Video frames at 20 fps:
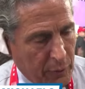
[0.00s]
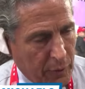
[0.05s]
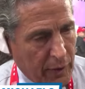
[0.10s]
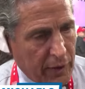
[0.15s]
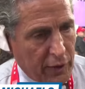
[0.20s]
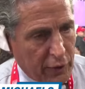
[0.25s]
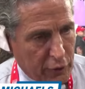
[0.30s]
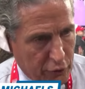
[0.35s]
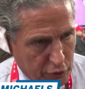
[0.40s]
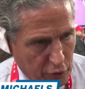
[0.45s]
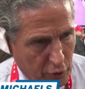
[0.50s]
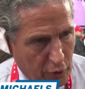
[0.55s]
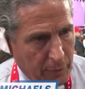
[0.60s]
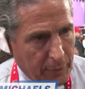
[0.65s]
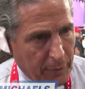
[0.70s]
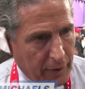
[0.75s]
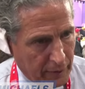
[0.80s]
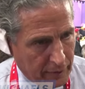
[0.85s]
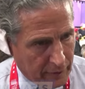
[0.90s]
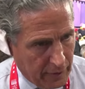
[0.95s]
We wanted to show
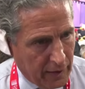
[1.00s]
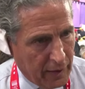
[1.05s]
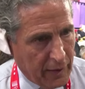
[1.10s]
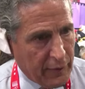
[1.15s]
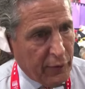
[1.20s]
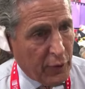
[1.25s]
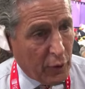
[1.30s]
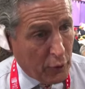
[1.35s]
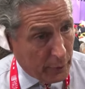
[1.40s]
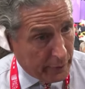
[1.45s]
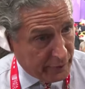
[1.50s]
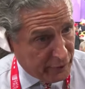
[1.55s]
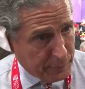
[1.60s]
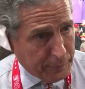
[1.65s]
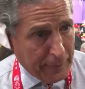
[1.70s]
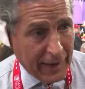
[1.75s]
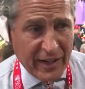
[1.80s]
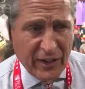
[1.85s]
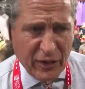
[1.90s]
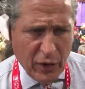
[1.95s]
him our love, our
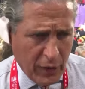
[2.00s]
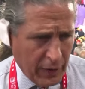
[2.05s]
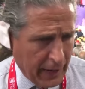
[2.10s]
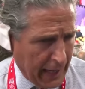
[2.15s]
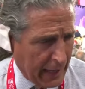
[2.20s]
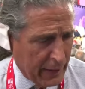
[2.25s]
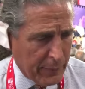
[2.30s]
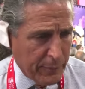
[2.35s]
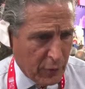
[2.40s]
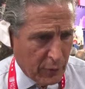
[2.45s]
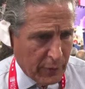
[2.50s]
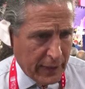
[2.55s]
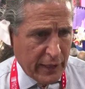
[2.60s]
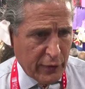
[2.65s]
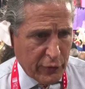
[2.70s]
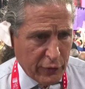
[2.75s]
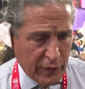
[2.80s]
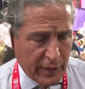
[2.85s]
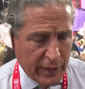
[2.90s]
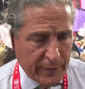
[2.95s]
respect, our
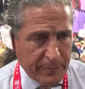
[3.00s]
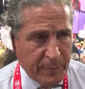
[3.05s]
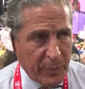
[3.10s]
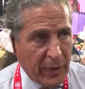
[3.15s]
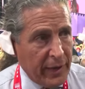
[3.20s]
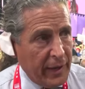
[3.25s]
admiration.